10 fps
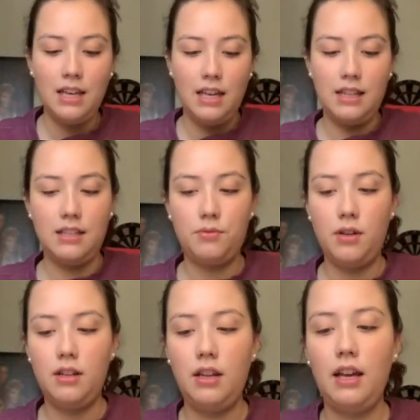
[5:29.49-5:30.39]
This
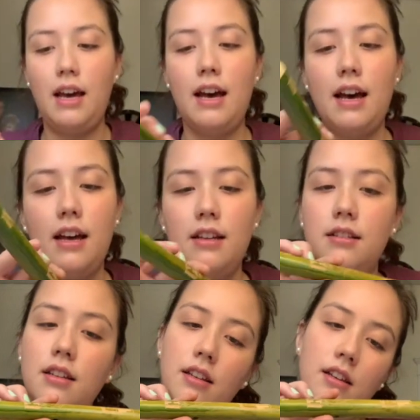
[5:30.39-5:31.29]
one has
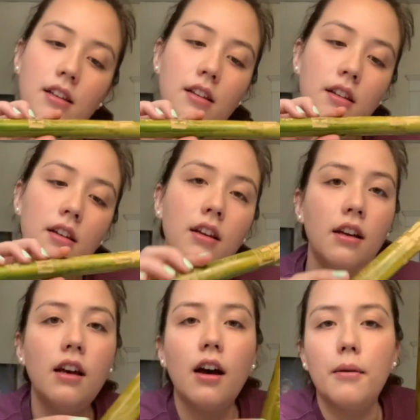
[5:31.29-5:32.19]

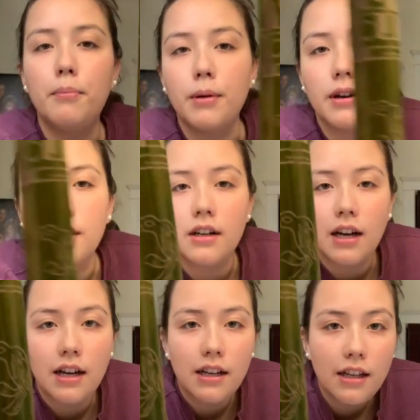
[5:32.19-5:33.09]
a bird
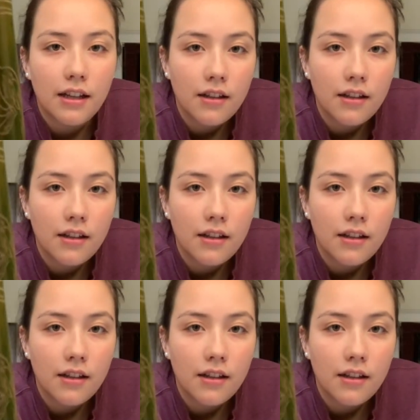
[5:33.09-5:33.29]
on it,